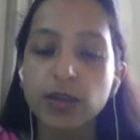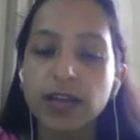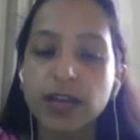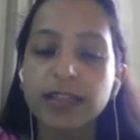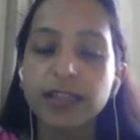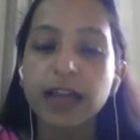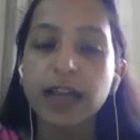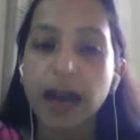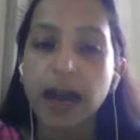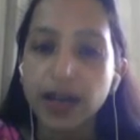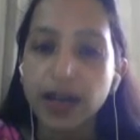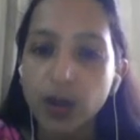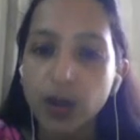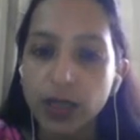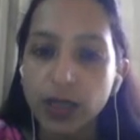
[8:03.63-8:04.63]
the higher
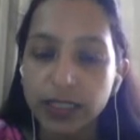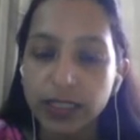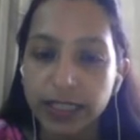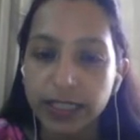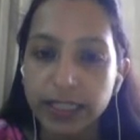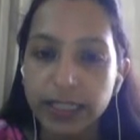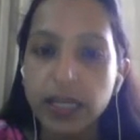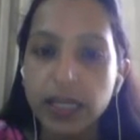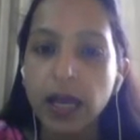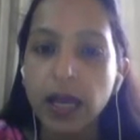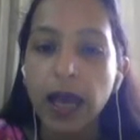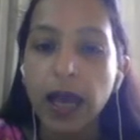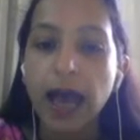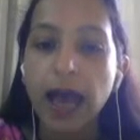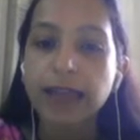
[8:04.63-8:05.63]
order needs,
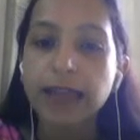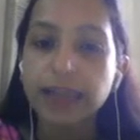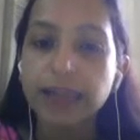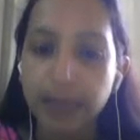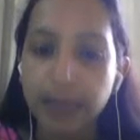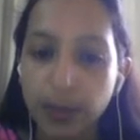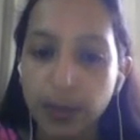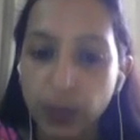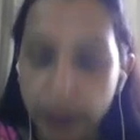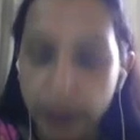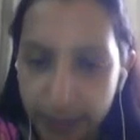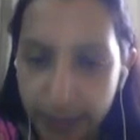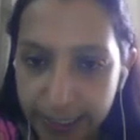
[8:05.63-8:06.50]
and the